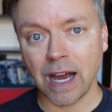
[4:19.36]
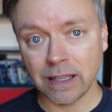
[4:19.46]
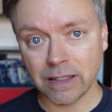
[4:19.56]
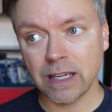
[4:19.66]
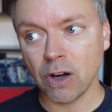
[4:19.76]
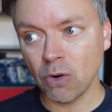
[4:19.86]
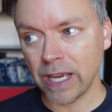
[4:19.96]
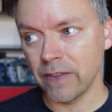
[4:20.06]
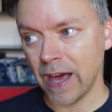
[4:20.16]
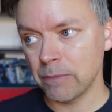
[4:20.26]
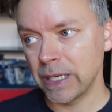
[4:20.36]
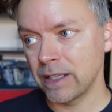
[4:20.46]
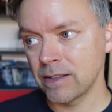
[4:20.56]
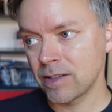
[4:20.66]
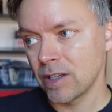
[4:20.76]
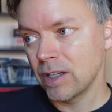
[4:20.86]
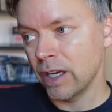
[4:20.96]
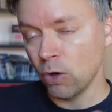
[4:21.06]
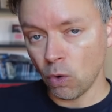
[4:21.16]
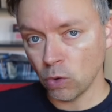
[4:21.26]
I think, okay, that means
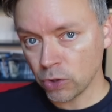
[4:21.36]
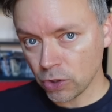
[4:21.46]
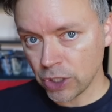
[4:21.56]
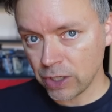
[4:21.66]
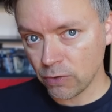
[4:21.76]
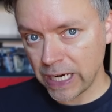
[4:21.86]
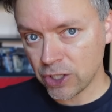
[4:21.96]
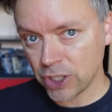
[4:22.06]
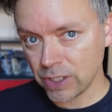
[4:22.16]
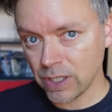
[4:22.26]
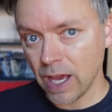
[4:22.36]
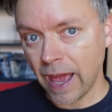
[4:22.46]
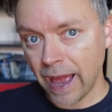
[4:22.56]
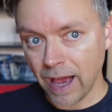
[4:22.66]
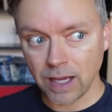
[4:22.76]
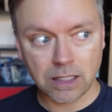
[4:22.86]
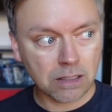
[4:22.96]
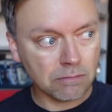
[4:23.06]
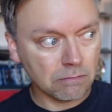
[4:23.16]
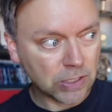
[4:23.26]
an older generation and
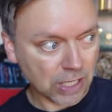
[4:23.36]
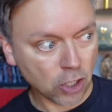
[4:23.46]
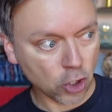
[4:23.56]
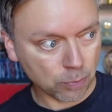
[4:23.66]
younger